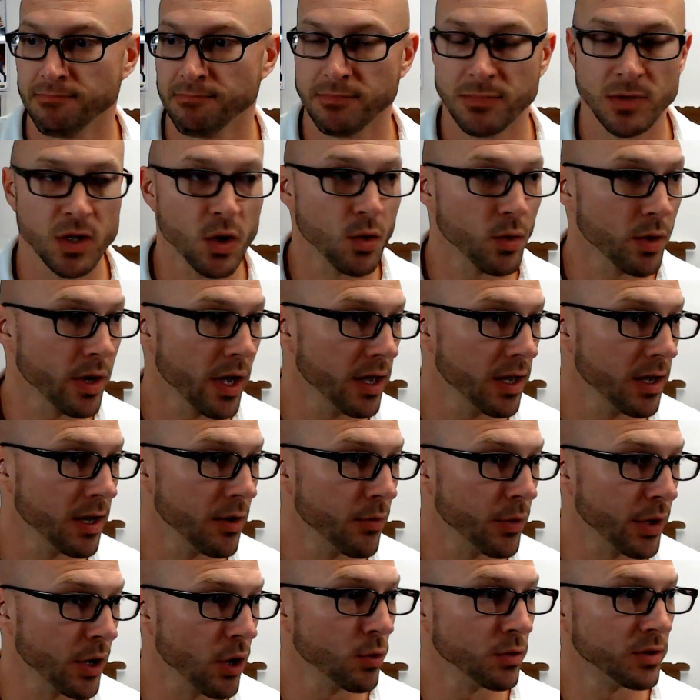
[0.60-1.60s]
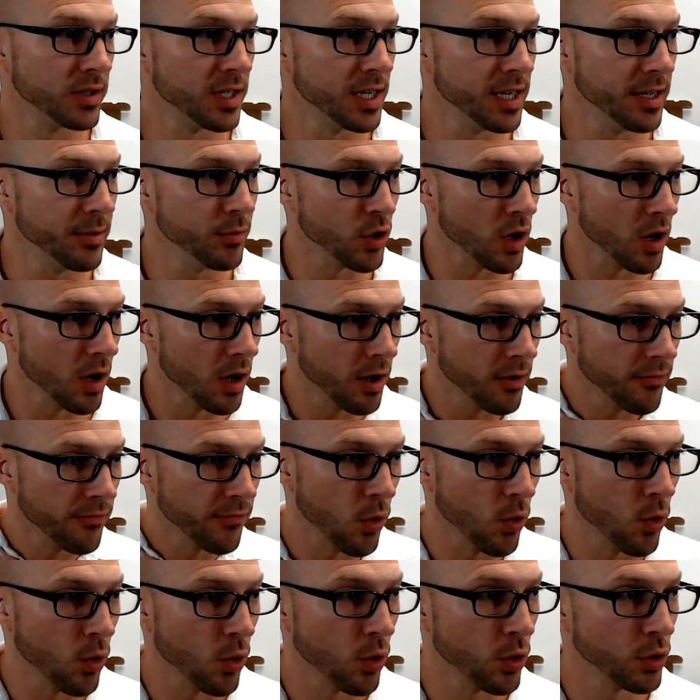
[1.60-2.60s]
Okay, here we go. Team draw
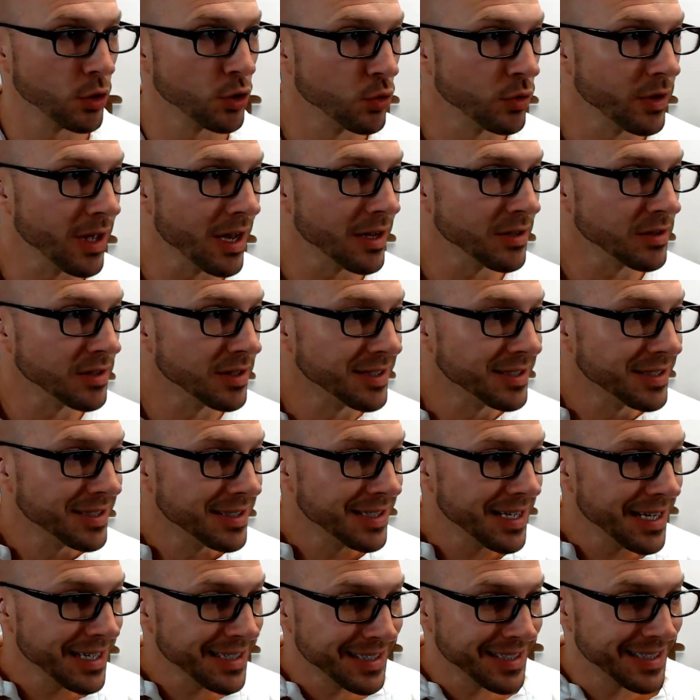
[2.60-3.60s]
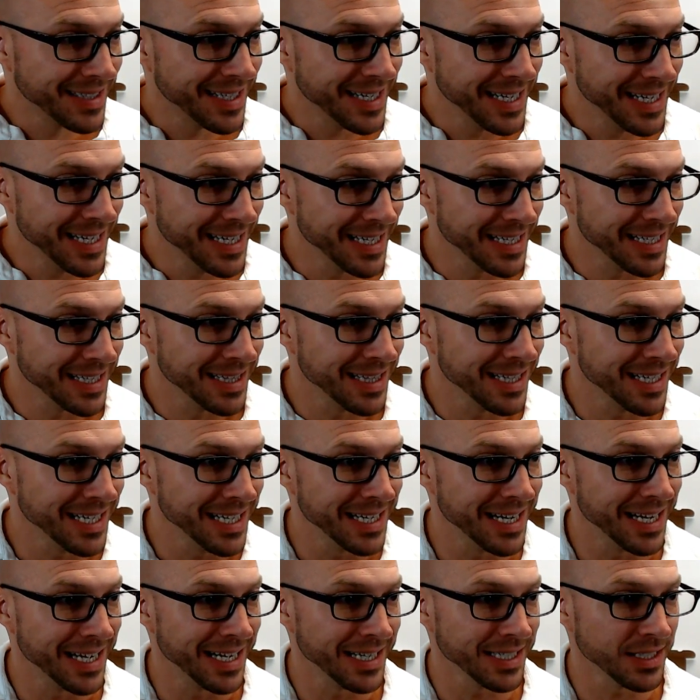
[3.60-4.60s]
for 2016 Elite
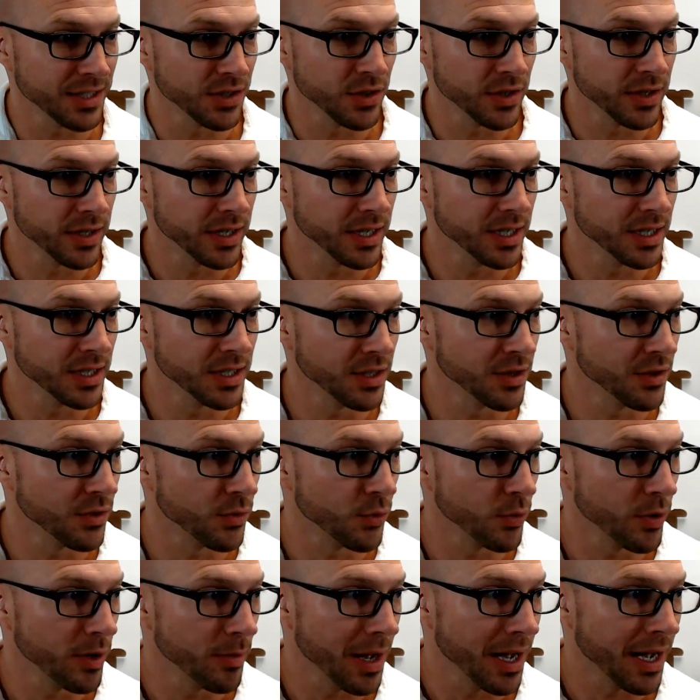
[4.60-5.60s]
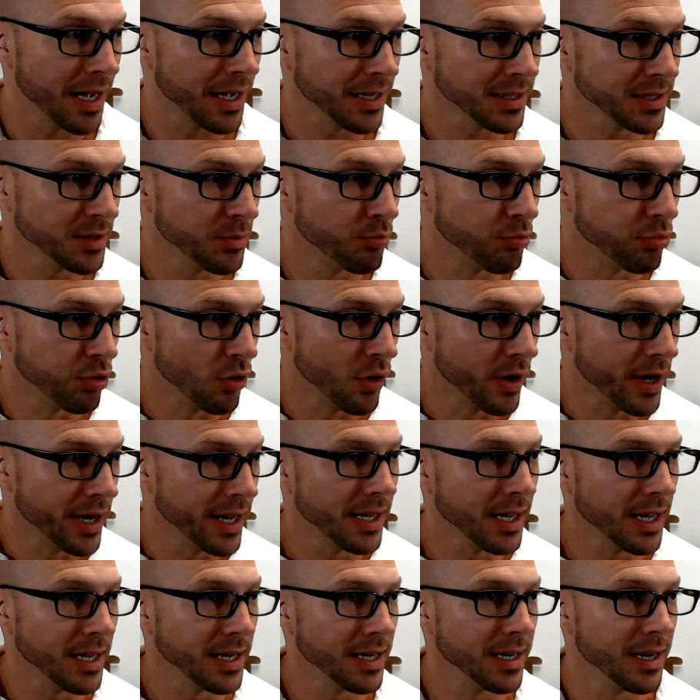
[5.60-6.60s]
Extra Edition 3 box
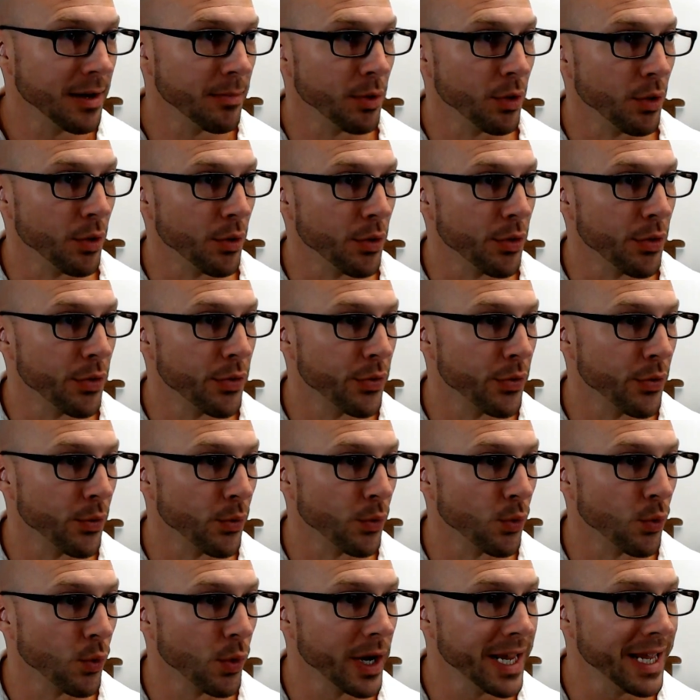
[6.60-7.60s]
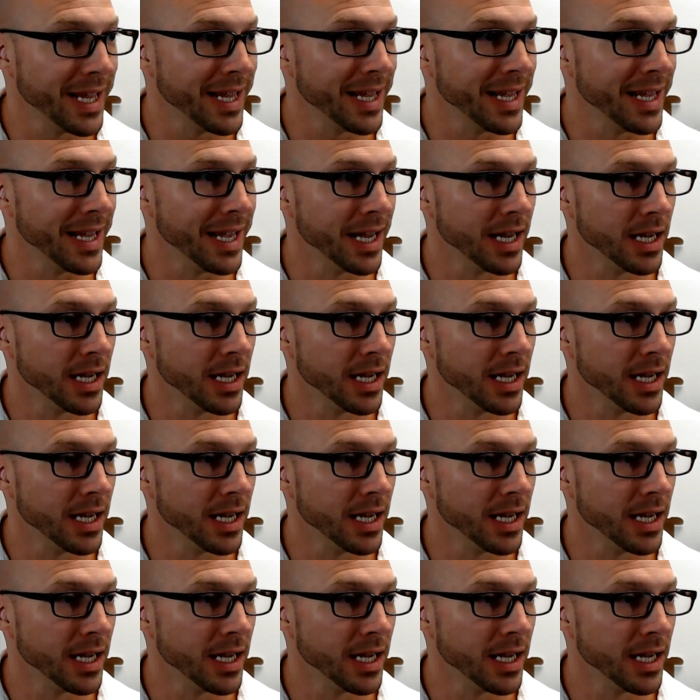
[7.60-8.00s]
break number 3.